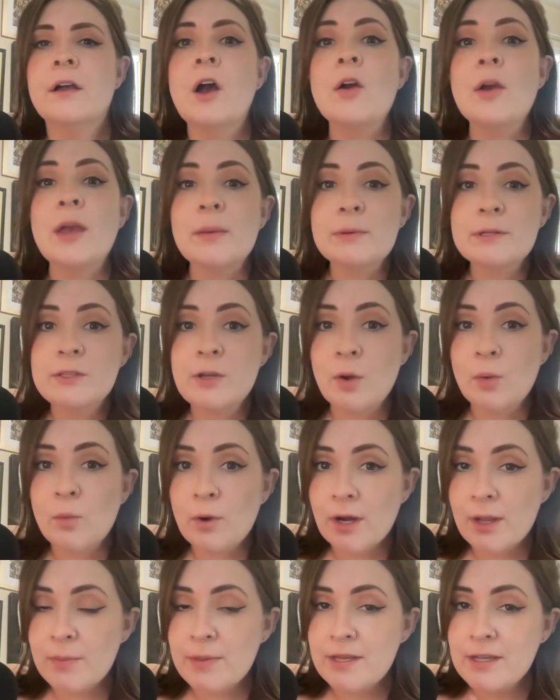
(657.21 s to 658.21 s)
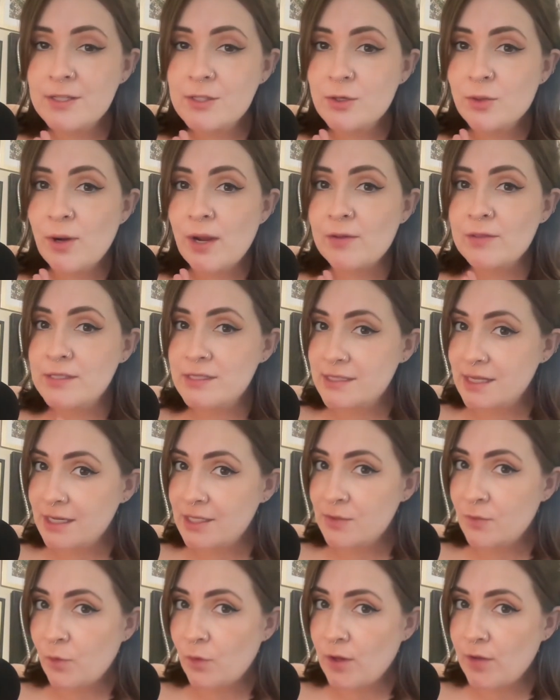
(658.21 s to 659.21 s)
Okay, but don't worry because around
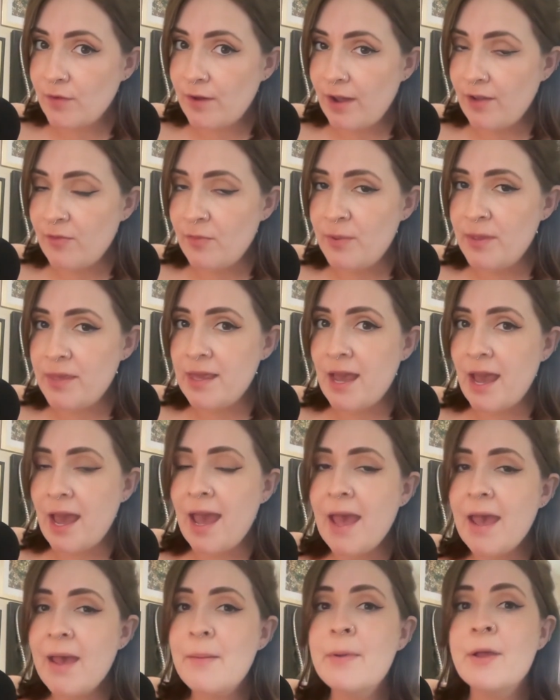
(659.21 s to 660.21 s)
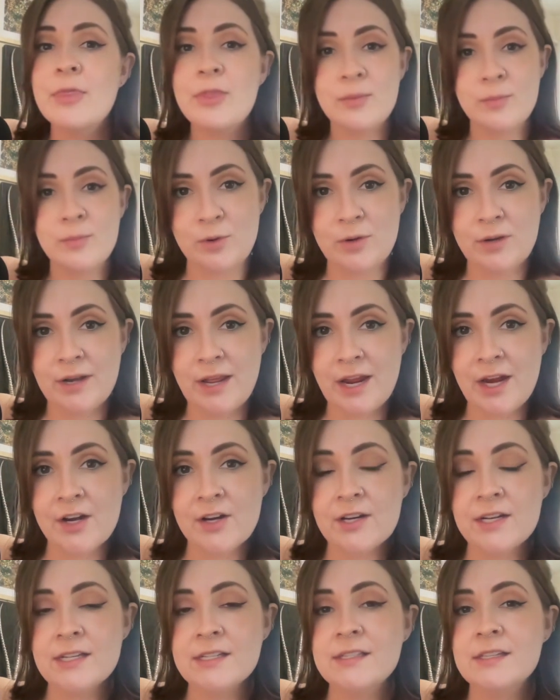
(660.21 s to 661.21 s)
6:45 p.m., the in
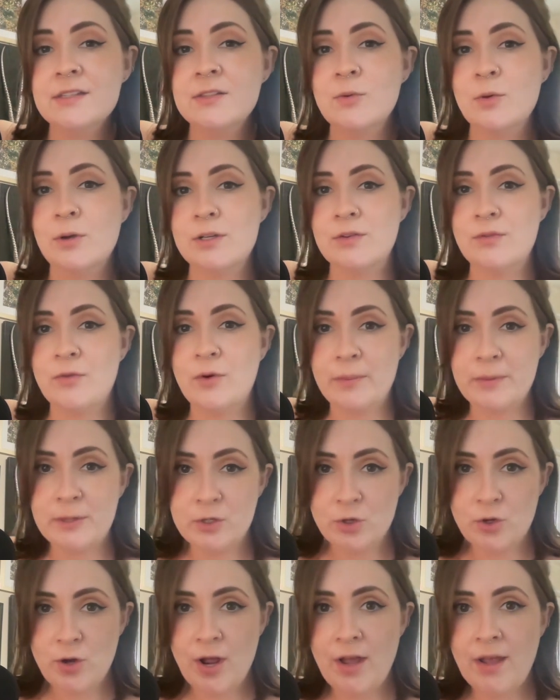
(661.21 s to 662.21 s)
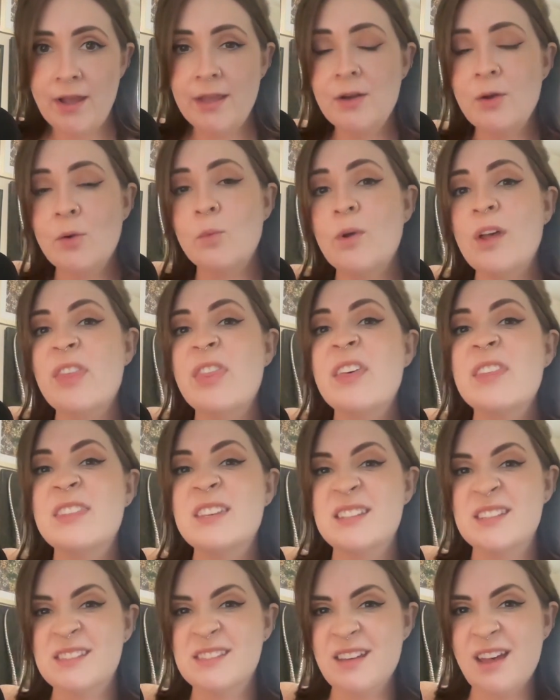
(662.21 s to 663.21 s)
Aries is going to form a trine with
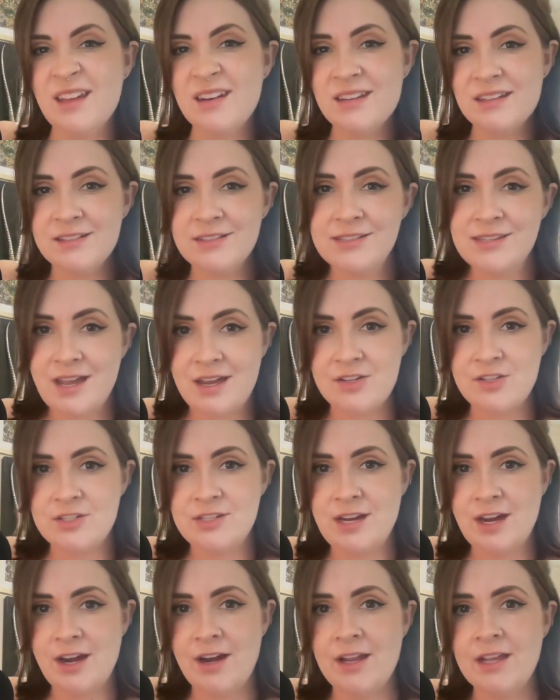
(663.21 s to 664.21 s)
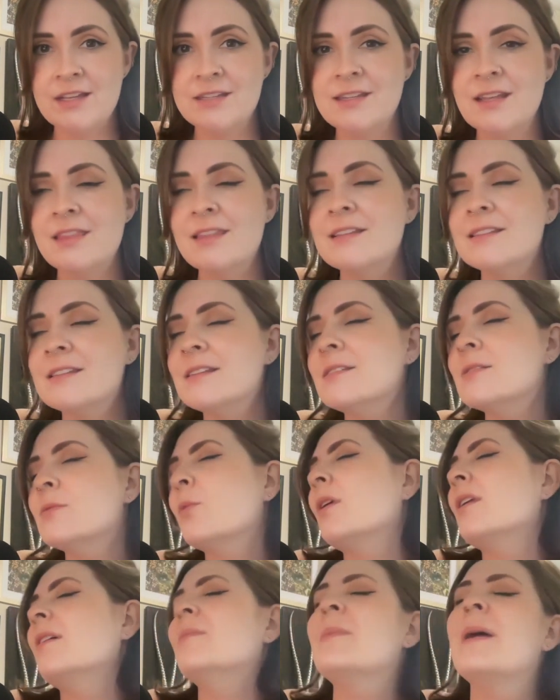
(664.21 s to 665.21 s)
the sun in Sagittarius. And this is
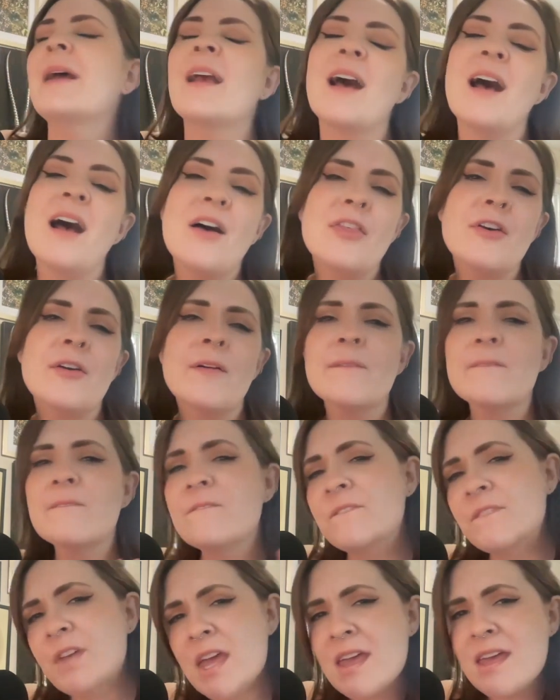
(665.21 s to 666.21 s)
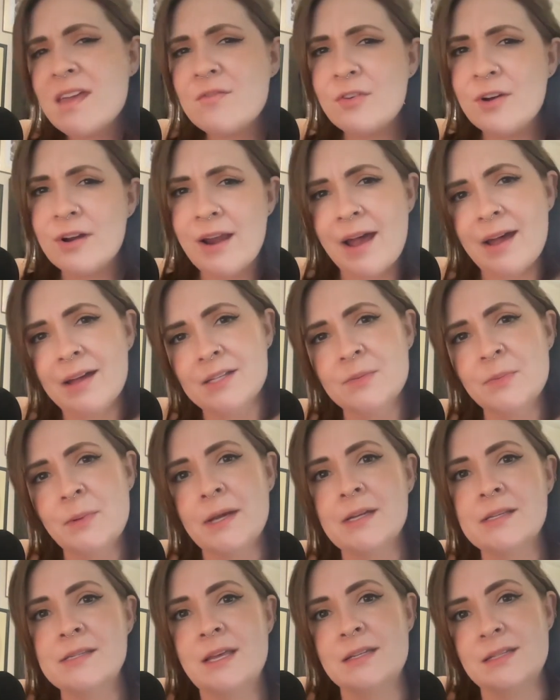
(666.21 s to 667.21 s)
one of my other favorite
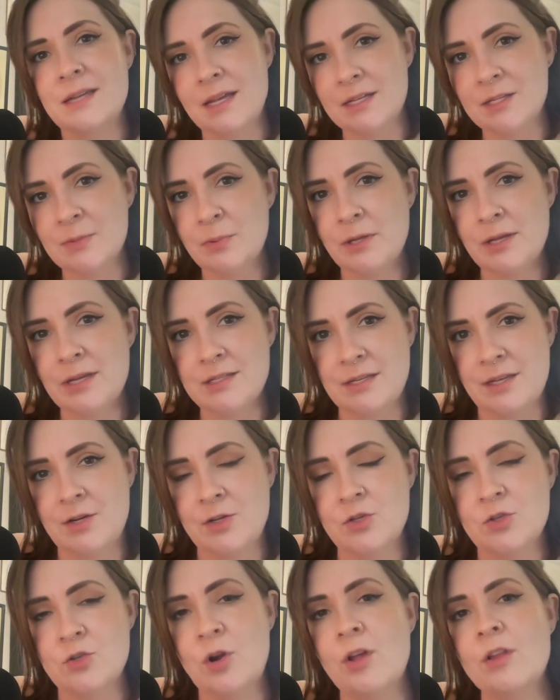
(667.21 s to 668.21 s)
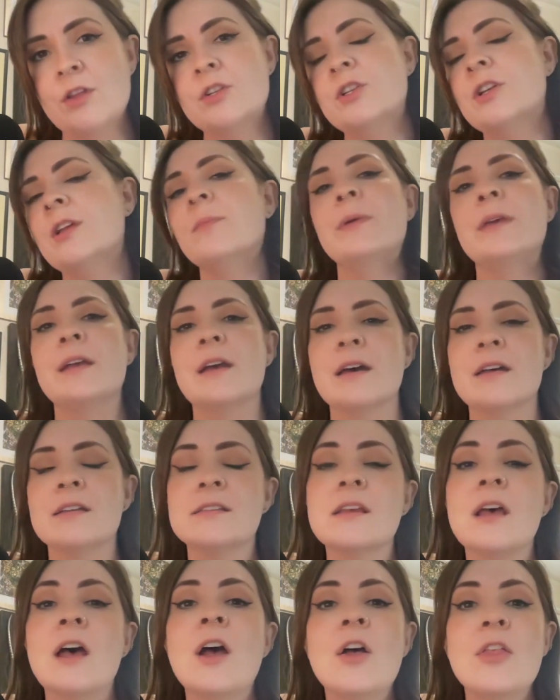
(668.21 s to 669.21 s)
aspects that takes place in astrology
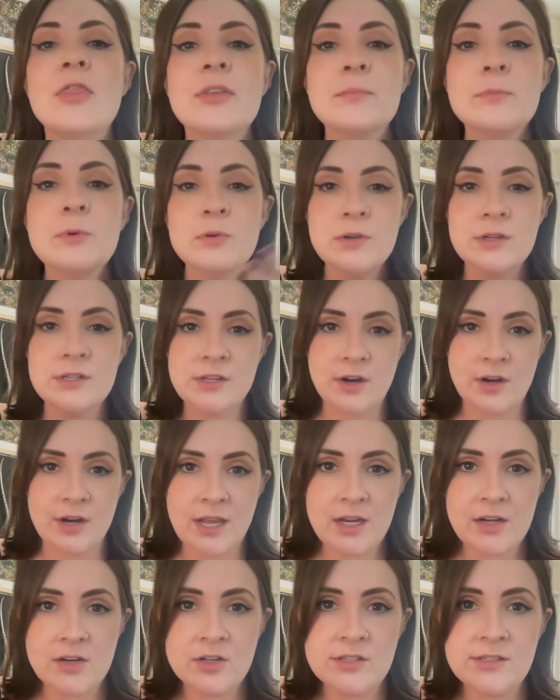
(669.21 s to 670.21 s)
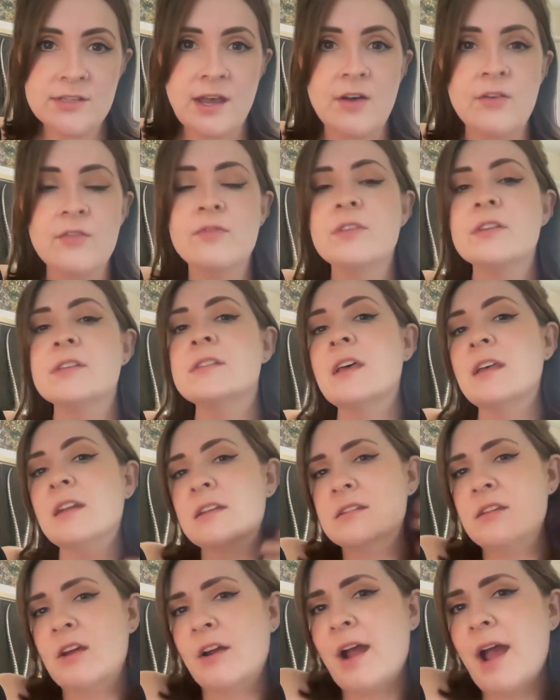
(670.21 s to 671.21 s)
because the moon is our inner self, the sun
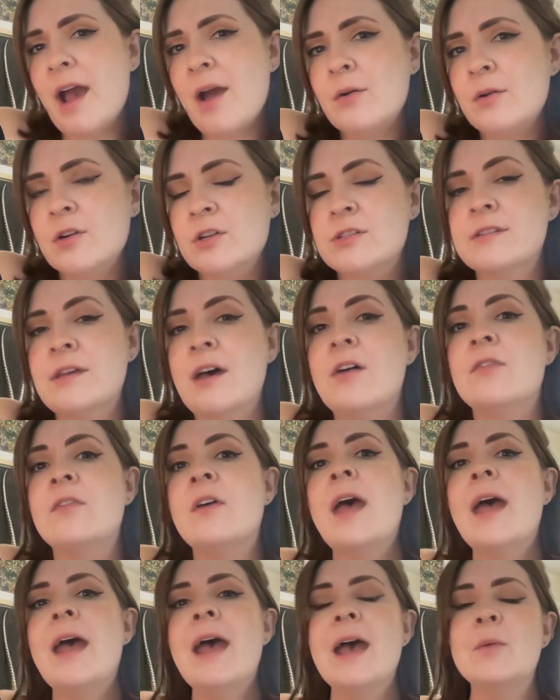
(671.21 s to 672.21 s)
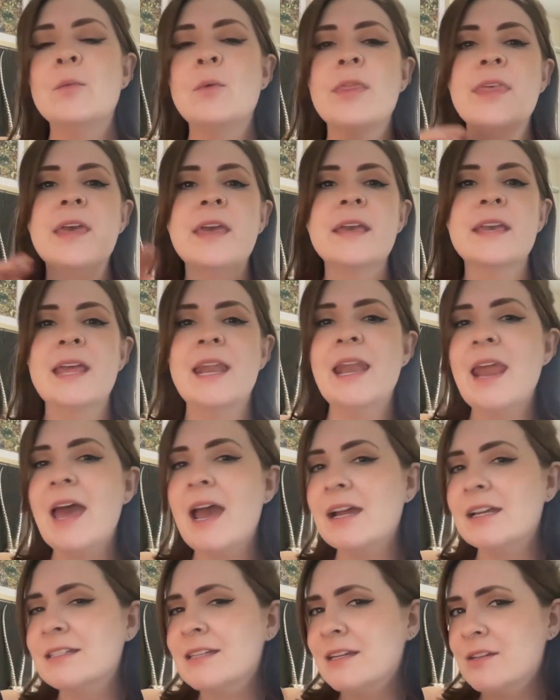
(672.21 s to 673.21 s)
is our outer self, and when they
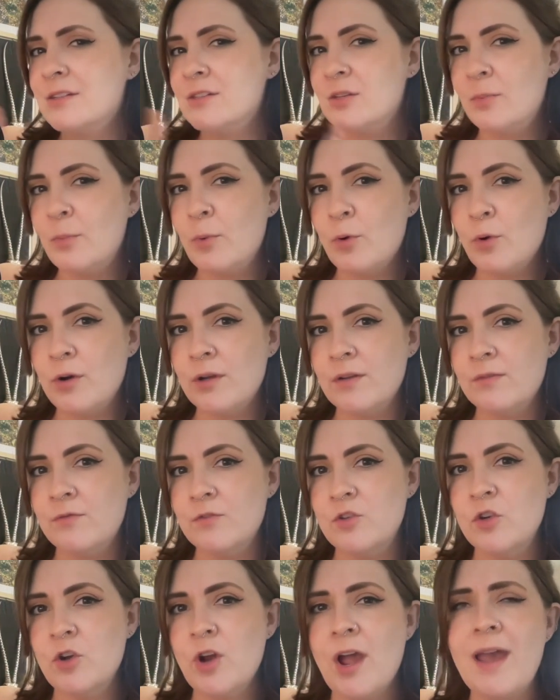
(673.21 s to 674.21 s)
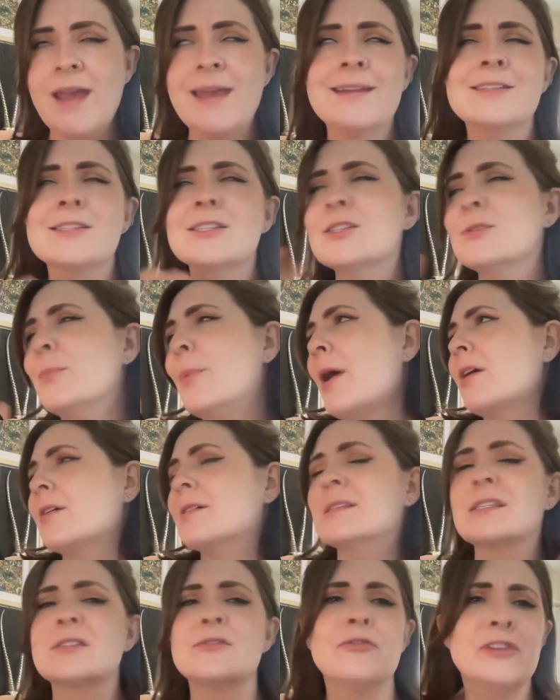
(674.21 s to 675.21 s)
connect in a supportive trine,
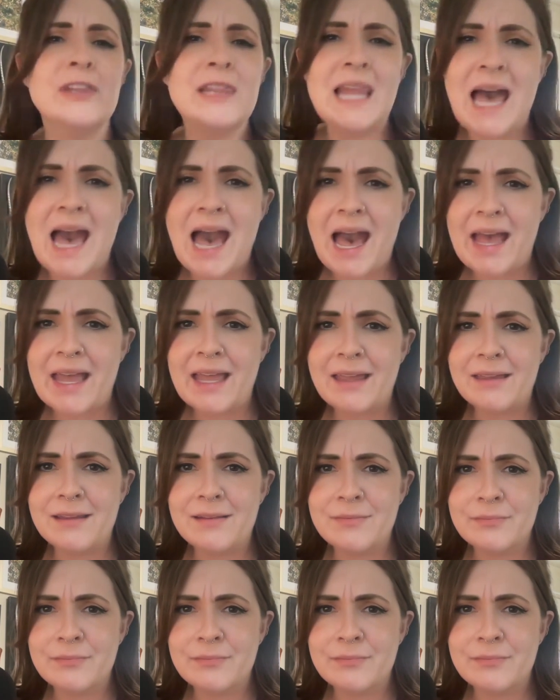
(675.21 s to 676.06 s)
sparks fly.